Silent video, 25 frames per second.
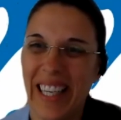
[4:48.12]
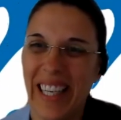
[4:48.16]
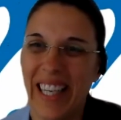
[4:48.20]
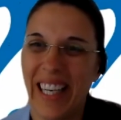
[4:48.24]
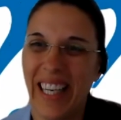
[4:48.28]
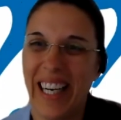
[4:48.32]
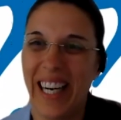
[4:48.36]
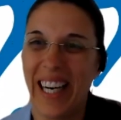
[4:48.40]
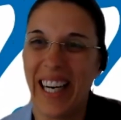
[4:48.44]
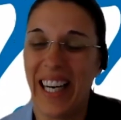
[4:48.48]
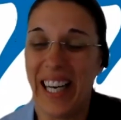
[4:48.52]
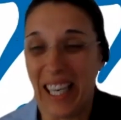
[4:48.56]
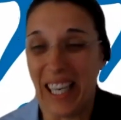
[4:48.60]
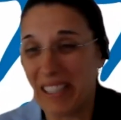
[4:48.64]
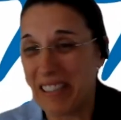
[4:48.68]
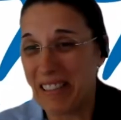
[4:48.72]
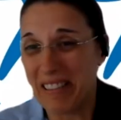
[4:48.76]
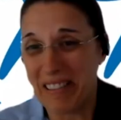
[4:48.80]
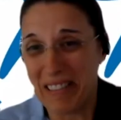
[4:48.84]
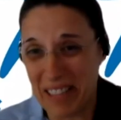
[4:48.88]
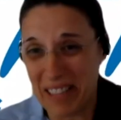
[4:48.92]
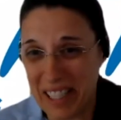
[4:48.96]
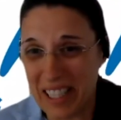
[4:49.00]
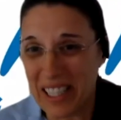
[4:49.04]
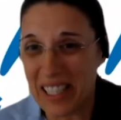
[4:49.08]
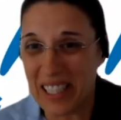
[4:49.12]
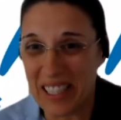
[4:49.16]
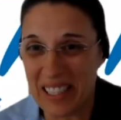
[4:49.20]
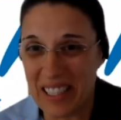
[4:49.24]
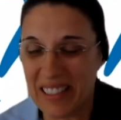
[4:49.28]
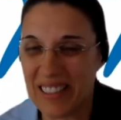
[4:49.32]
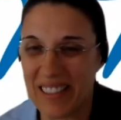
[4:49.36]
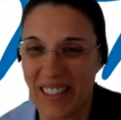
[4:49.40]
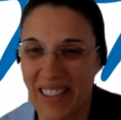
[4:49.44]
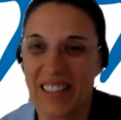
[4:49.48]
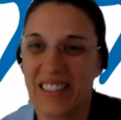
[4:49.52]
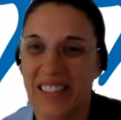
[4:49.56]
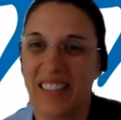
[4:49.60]
I actually
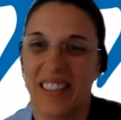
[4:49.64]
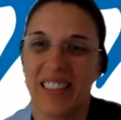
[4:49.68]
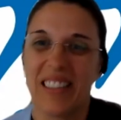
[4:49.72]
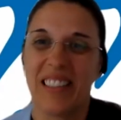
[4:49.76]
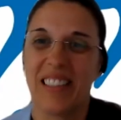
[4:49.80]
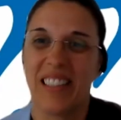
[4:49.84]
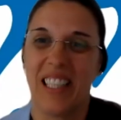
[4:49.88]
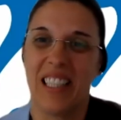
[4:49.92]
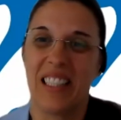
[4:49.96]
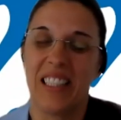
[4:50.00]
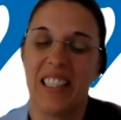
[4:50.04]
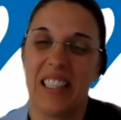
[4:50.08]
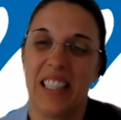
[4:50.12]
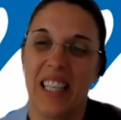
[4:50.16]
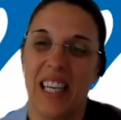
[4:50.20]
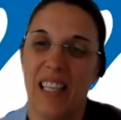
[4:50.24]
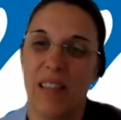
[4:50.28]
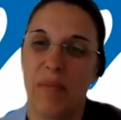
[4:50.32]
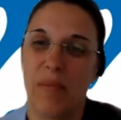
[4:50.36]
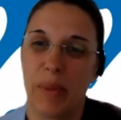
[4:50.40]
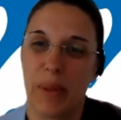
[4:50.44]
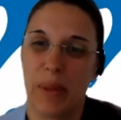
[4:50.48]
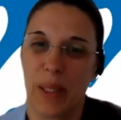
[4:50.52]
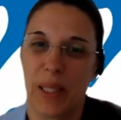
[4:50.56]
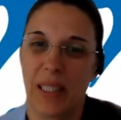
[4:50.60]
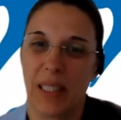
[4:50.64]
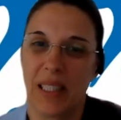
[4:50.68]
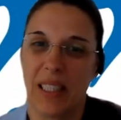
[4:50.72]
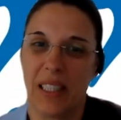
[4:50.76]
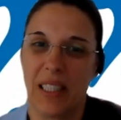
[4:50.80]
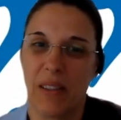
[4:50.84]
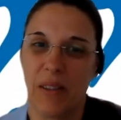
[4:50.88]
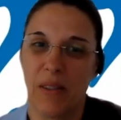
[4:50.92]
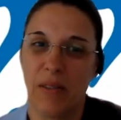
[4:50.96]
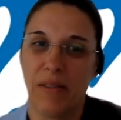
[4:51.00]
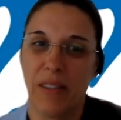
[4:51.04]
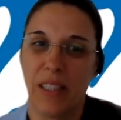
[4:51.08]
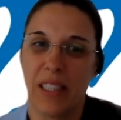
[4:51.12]
started studying Alports. And
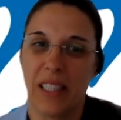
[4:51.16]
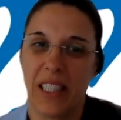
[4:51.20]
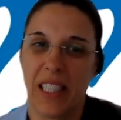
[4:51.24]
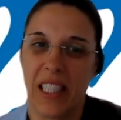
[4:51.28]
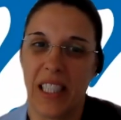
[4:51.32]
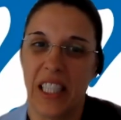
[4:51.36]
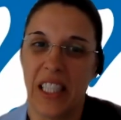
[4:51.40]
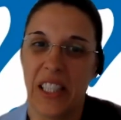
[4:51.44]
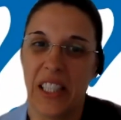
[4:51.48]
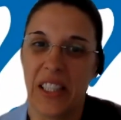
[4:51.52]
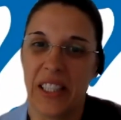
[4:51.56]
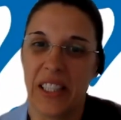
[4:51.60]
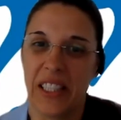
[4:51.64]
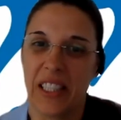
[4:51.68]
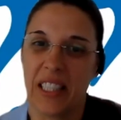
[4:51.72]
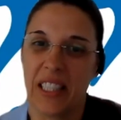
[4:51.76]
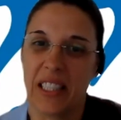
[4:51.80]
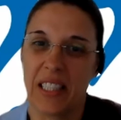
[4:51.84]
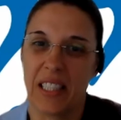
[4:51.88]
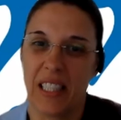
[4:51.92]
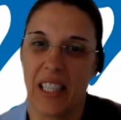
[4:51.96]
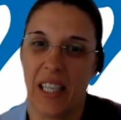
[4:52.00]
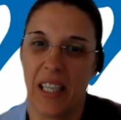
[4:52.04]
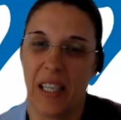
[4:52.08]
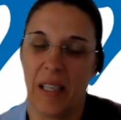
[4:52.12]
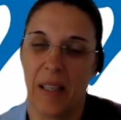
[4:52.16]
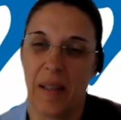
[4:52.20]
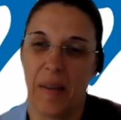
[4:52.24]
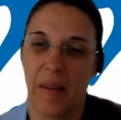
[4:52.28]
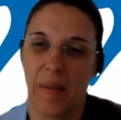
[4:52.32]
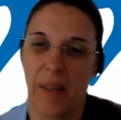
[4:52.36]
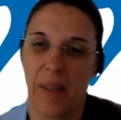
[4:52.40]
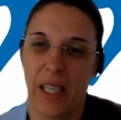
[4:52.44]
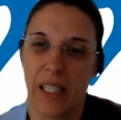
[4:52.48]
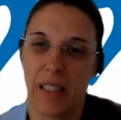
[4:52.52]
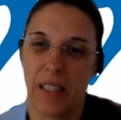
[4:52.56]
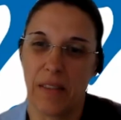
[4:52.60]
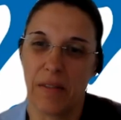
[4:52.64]
over the years,
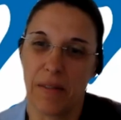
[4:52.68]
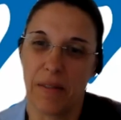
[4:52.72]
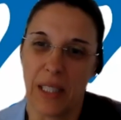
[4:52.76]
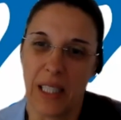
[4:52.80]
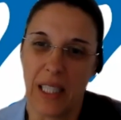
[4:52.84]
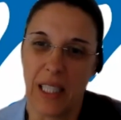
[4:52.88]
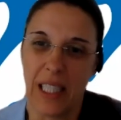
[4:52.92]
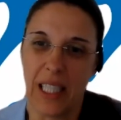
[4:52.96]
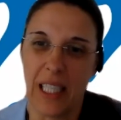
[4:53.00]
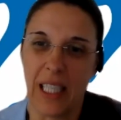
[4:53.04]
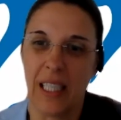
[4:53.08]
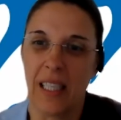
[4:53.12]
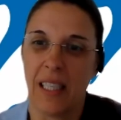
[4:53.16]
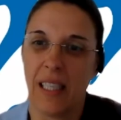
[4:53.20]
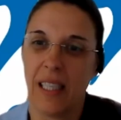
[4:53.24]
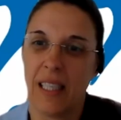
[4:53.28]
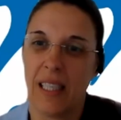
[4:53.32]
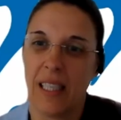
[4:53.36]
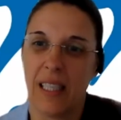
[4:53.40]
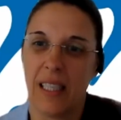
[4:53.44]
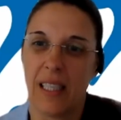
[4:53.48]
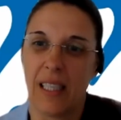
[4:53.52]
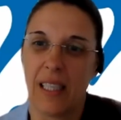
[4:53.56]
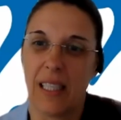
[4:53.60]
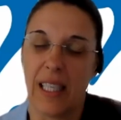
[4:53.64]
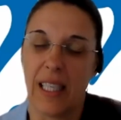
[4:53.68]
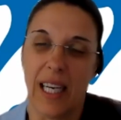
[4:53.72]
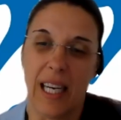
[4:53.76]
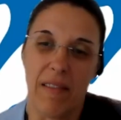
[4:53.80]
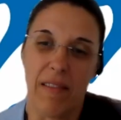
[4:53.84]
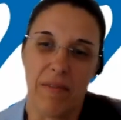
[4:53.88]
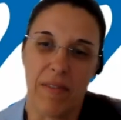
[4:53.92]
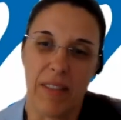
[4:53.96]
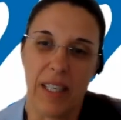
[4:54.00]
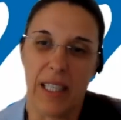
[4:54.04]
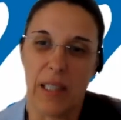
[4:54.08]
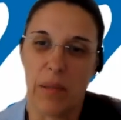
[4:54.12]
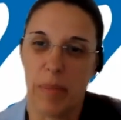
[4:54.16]
I really got
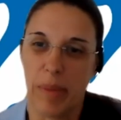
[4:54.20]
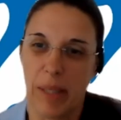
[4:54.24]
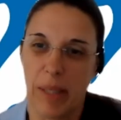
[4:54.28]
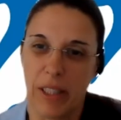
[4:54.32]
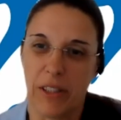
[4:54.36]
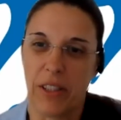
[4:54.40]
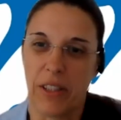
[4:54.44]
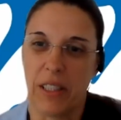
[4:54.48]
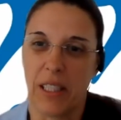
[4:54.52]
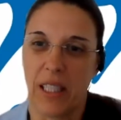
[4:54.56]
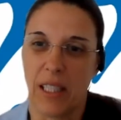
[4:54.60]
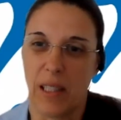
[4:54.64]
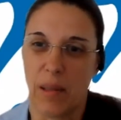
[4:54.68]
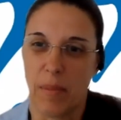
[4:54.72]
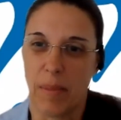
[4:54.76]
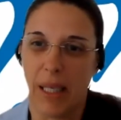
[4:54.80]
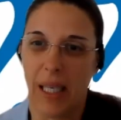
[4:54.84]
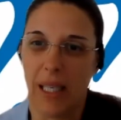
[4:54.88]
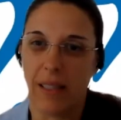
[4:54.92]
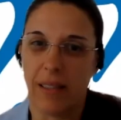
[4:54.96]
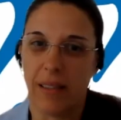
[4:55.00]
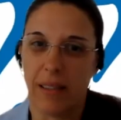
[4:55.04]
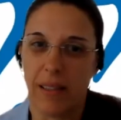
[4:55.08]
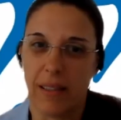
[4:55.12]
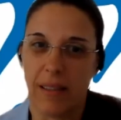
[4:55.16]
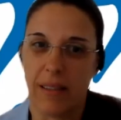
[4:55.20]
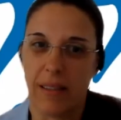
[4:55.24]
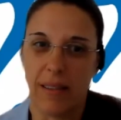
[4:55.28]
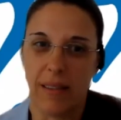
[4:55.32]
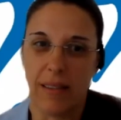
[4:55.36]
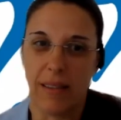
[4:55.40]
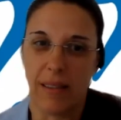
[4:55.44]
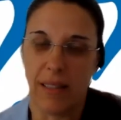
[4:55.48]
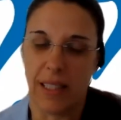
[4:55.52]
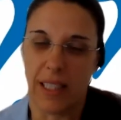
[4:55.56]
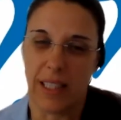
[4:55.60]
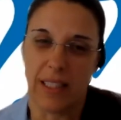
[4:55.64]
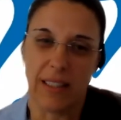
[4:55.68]
very passionate about this
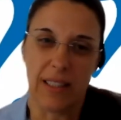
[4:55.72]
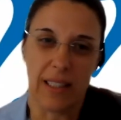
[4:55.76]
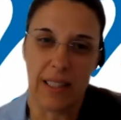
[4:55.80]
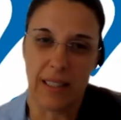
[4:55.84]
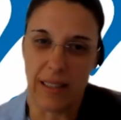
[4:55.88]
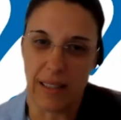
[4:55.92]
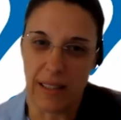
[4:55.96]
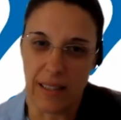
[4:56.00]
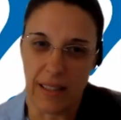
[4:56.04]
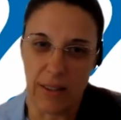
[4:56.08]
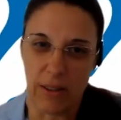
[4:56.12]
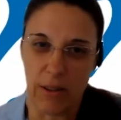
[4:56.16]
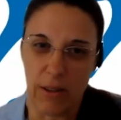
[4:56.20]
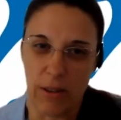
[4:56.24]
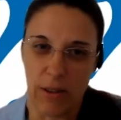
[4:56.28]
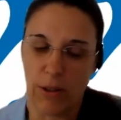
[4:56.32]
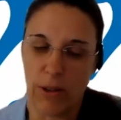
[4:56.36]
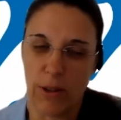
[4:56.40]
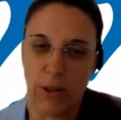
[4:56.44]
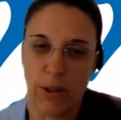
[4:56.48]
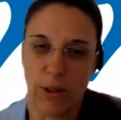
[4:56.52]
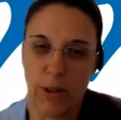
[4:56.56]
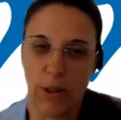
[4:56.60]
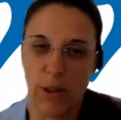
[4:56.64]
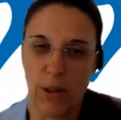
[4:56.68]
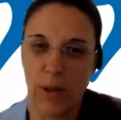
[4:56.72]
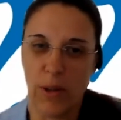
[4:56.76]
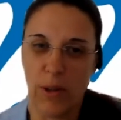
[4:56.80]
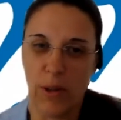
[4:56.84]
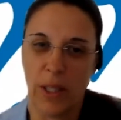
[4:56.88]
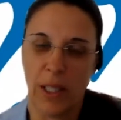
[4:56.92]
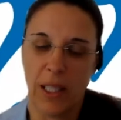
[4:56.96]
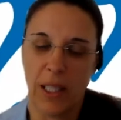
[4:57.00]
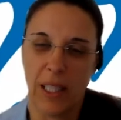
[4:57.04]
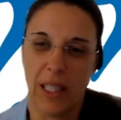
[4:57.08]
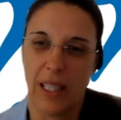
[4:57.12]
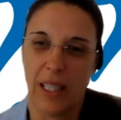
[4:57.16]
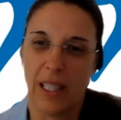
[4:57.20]
disease because it's also
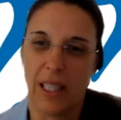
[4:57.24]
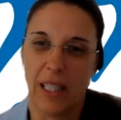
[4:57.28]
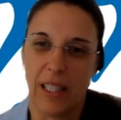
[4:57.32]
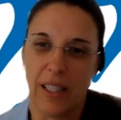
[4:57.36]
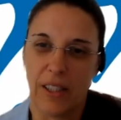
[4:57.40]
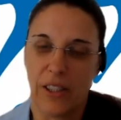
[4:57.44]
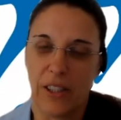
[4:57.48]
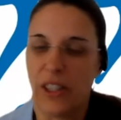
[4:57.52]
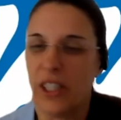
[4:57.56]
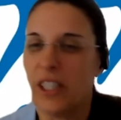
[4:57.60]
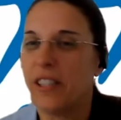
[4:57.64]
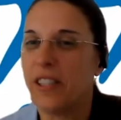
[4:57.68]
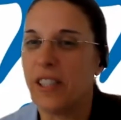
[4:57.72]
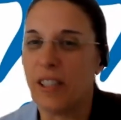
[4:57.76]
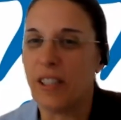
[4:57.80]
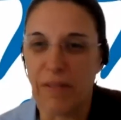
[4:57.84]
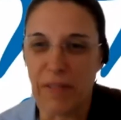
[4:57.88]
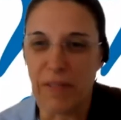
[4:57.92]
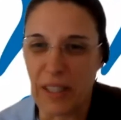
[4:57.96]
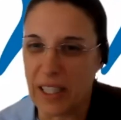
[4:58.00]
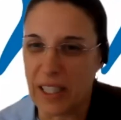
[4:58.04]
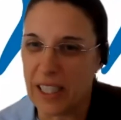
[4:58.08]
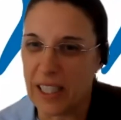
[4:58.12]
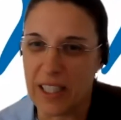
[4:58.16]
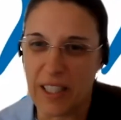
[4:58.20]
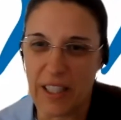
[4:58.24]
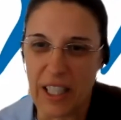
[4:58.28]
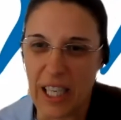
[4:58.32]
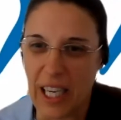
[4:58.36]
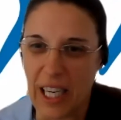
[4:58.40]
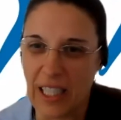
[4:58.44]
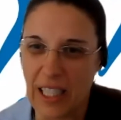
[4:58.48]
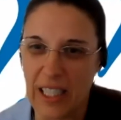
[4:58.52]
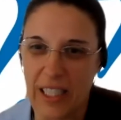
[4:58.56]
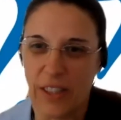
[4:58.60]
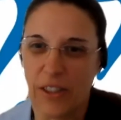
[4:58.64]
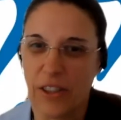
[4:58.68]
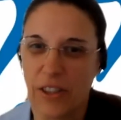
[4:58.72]
scientifically
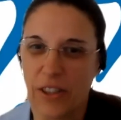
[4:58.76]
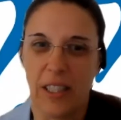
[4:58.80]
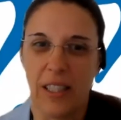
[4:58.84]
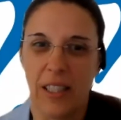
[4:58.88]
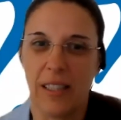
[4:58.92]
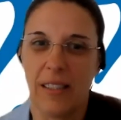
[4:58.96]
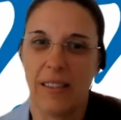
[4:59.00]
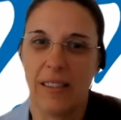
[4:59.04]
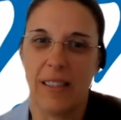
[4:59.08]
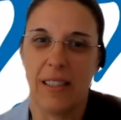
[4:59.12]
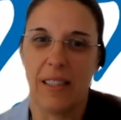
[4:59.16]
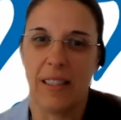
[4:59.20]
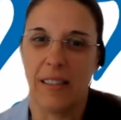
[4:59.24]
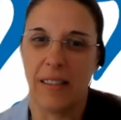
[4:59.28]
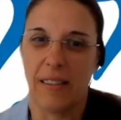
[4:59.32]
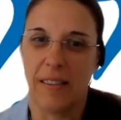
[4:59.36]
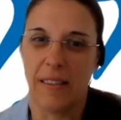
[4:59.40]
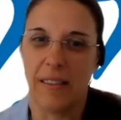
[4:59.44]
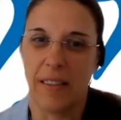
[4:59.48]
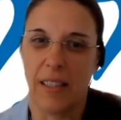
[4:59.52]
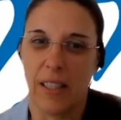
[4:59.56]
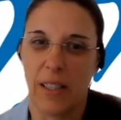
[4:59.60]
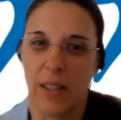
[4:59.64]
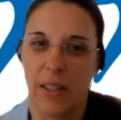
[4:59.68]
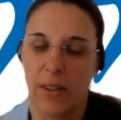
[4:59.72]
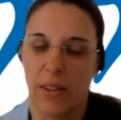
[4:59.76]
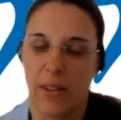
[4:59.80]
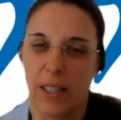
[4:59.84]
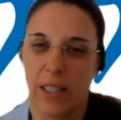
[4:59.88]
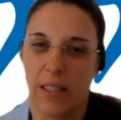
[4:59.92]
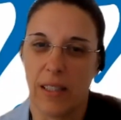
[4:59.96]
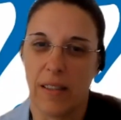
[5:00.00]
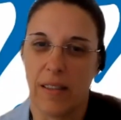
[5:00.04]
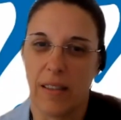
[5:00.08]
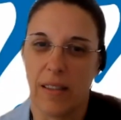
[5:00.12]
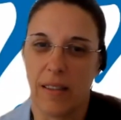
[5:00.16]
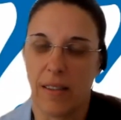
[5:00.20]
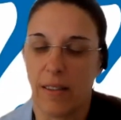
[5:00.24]
challenging.
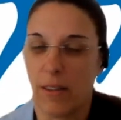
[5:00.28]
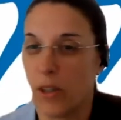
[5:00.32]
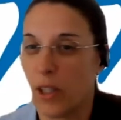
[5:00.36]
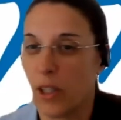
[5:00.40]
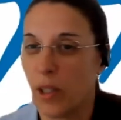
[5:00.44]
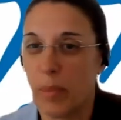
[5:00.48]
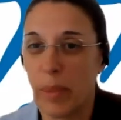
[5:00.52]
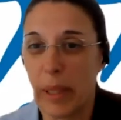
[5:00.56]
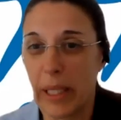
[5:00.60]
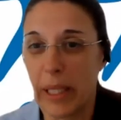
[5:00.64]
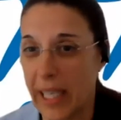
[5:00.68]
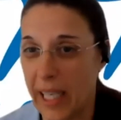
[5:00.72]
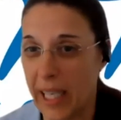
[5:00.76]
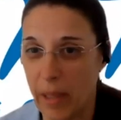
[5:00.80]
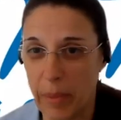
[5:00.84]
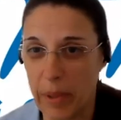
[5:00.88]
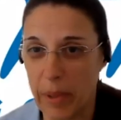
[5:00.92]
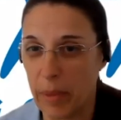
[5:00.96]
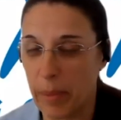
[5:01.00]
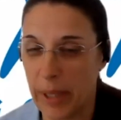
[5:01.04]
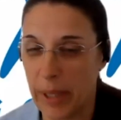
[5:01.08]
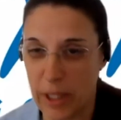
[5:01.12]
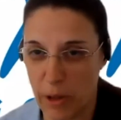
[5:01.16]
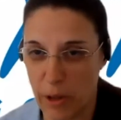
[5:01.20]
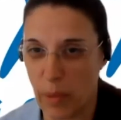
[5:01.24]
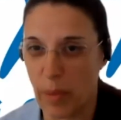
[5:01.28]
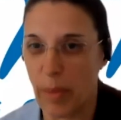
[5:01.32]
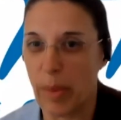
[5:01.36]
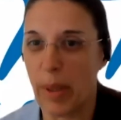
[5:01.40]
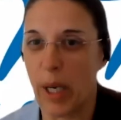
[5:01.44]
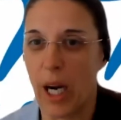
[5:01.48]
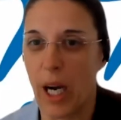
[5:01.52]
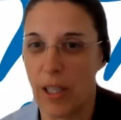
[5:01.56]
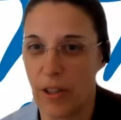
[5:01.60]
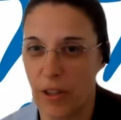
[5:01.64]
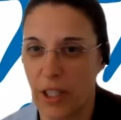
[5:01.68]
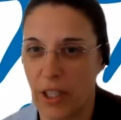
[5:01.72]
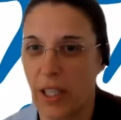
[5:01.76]
And so it became the major
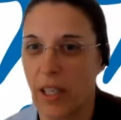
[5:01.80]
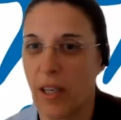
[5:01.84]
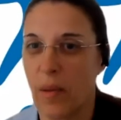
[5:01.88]
project of